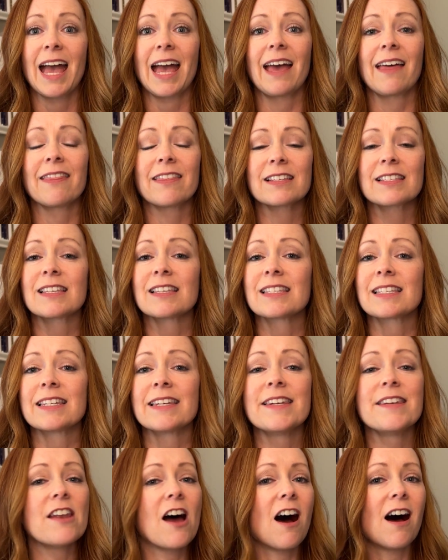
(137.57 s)
And this is
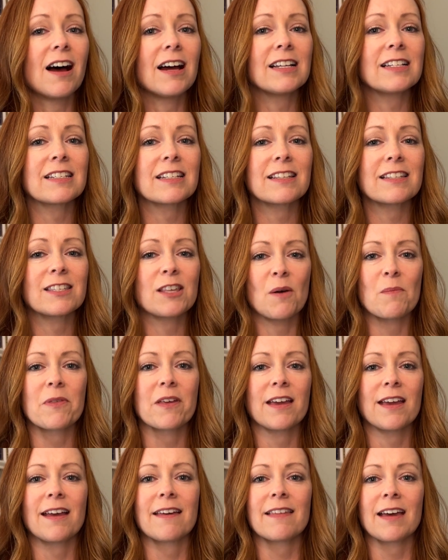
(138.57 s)
not
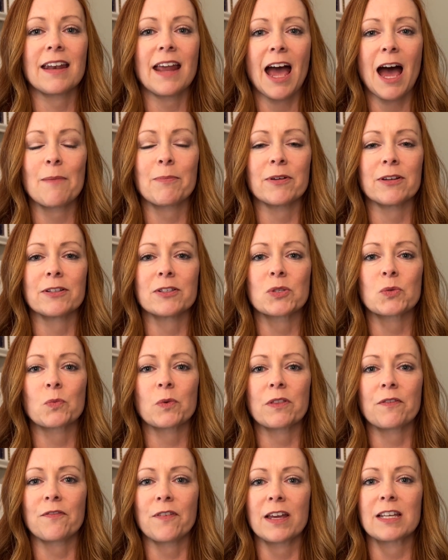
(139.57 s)
something that happens
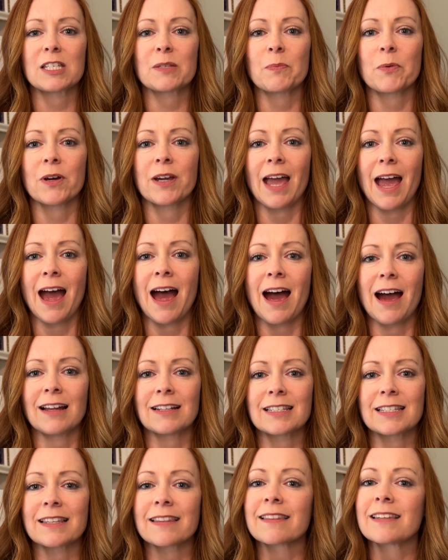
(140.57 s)
with Facebook
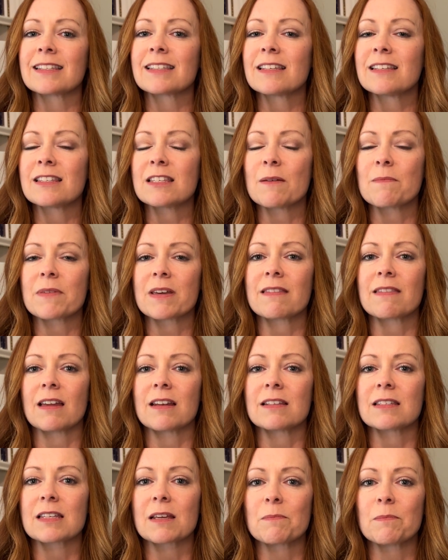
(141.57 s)
ads. This is something that
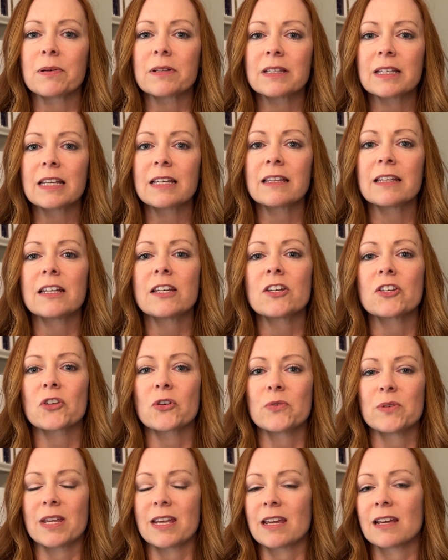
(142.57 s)
is completely
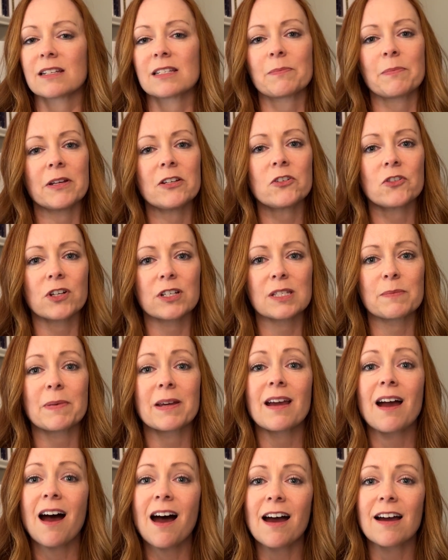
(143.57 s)
unique to Pinterest
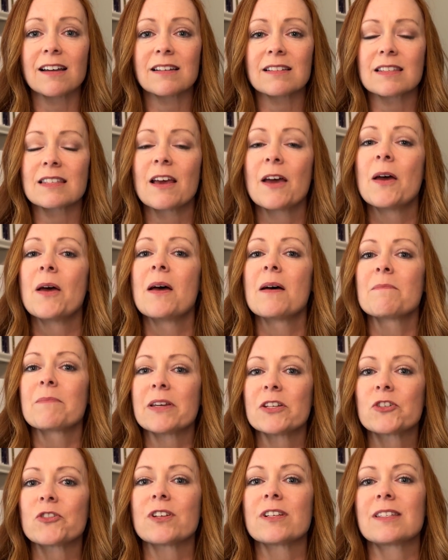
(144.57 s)
because
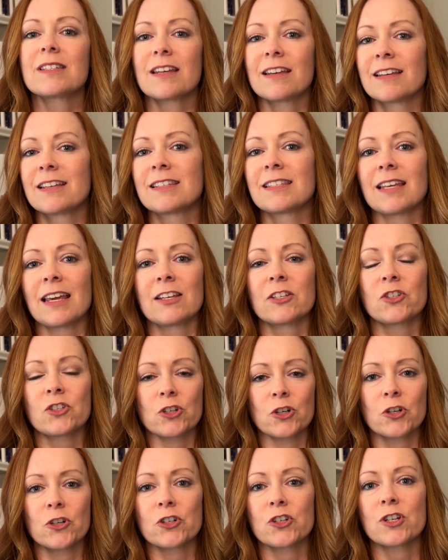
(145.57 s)
Pinterest is a
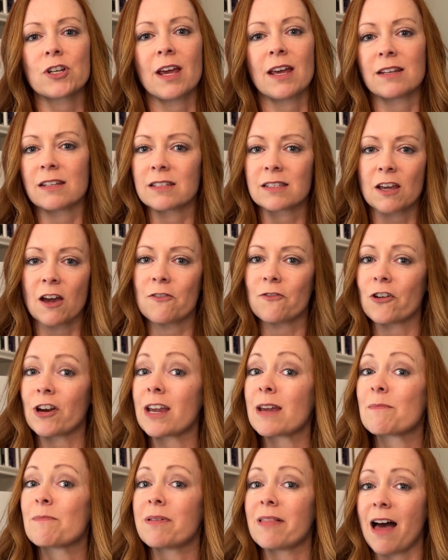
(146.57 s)
search and
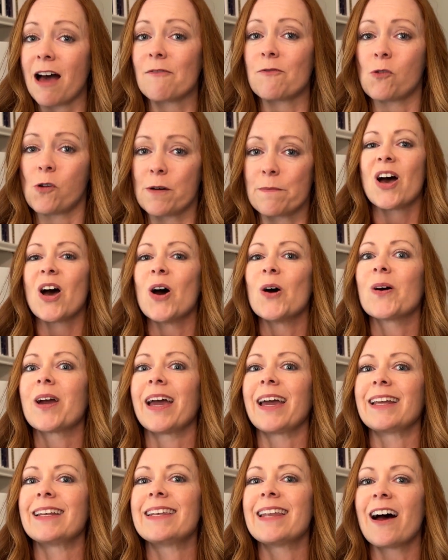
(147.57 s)
discovery platform.
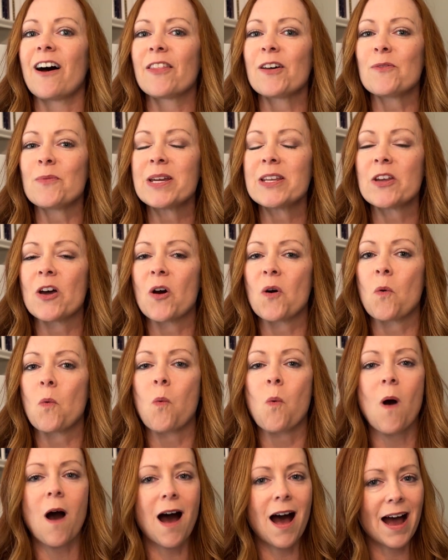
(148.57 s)
Okay, now that we know
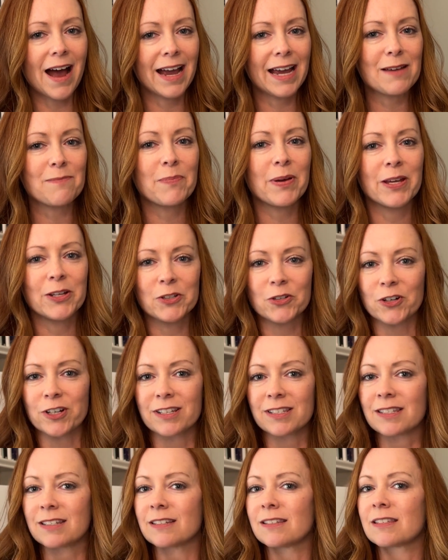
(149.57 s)
why
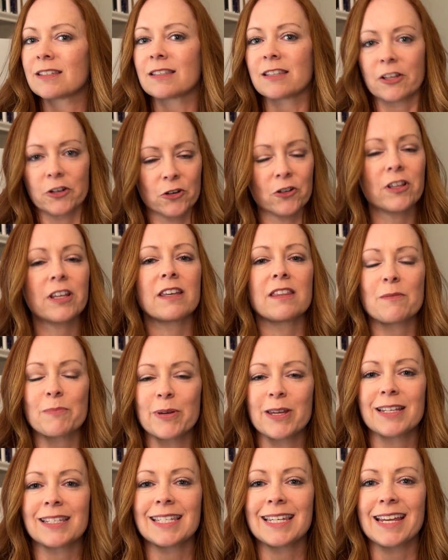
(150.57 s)
Pinterest is literally the
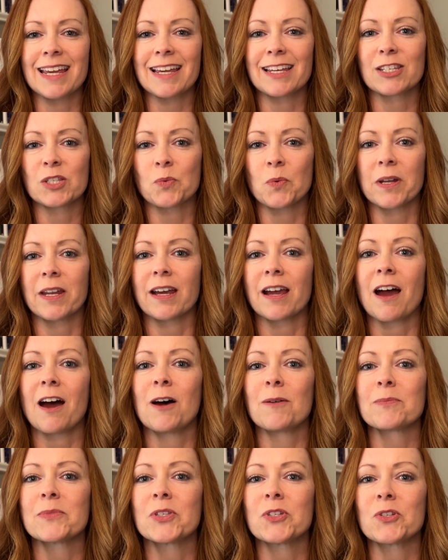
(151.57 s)
bee's knees when it
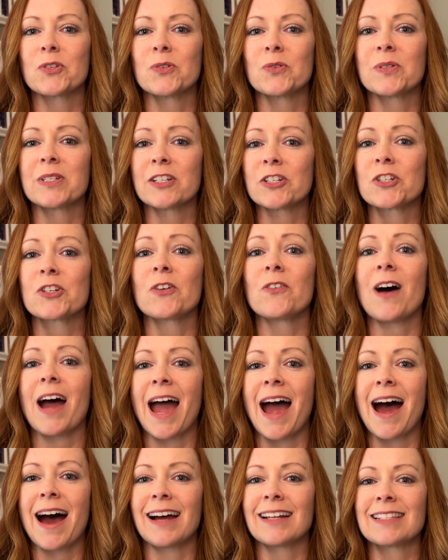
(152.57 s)
comes to digital
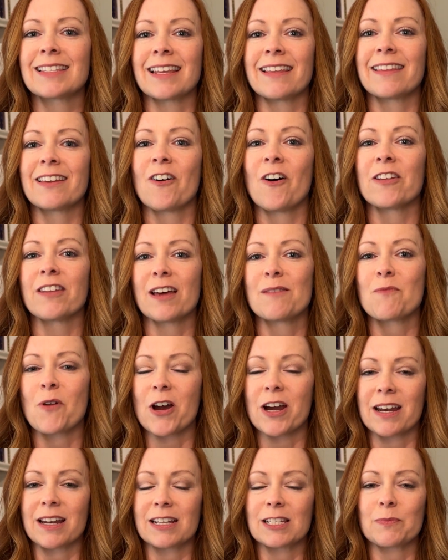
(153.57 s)
ads in the online
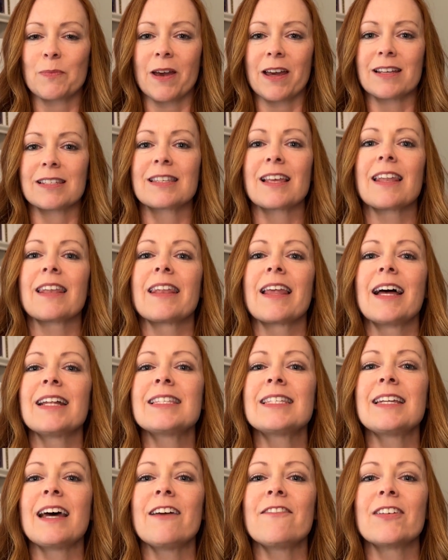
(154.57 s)
marketing space, let's
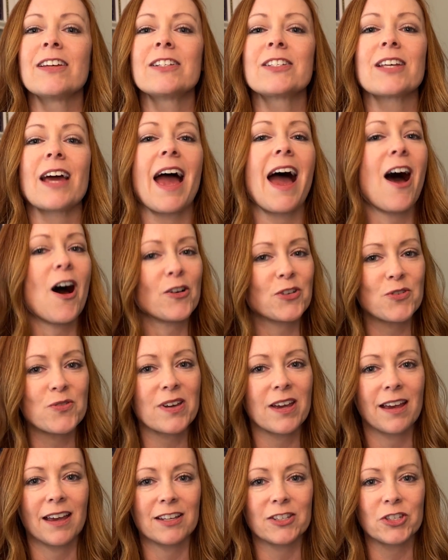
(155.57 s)
dive into how you can get